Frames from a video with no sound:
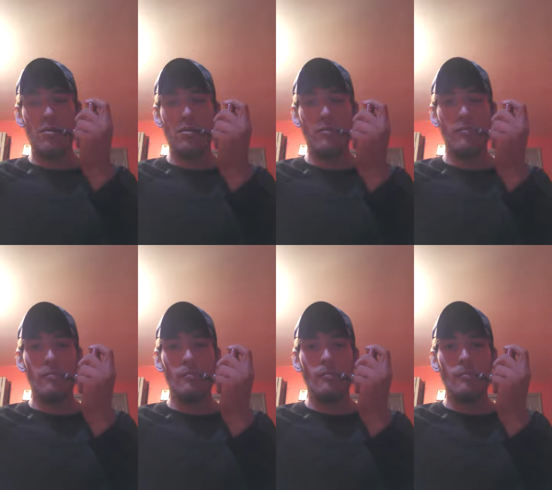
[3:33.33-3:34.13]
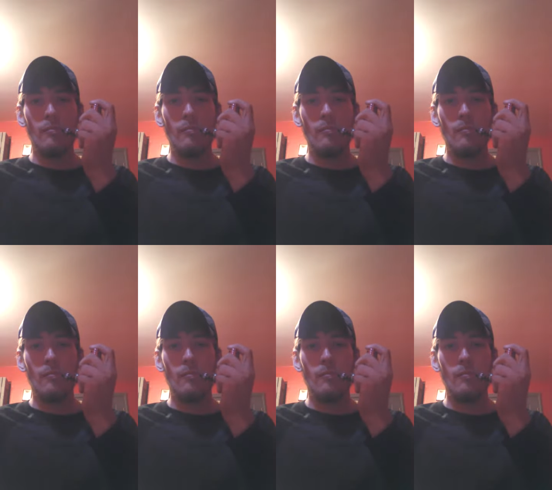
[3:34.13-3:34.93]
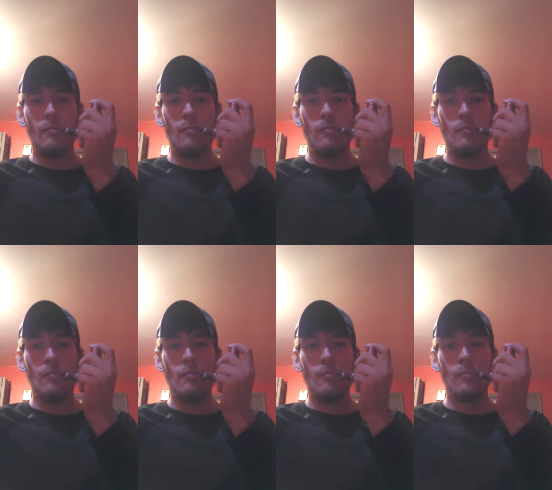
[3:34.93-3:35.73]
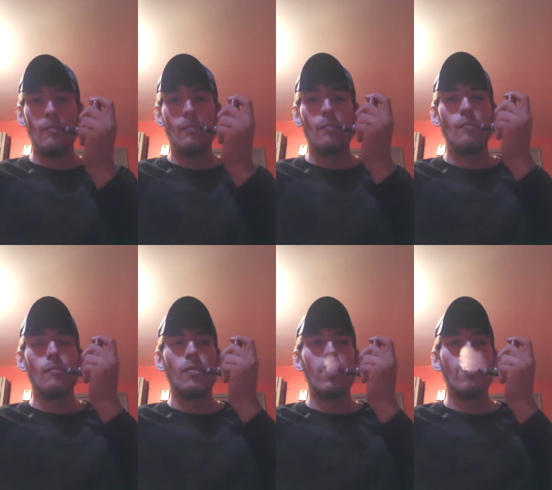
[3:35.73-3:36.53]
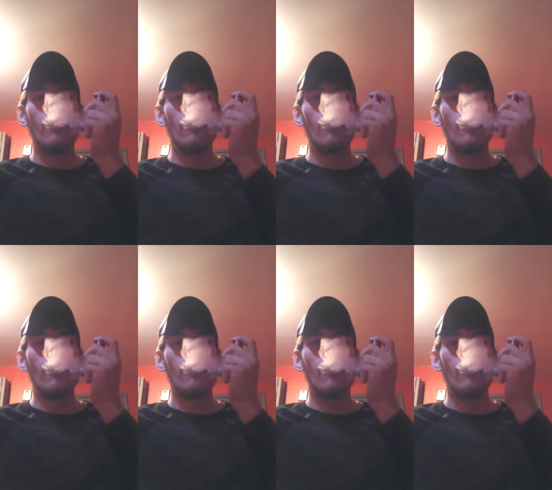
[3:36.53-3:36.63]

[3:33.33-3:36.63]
(silence)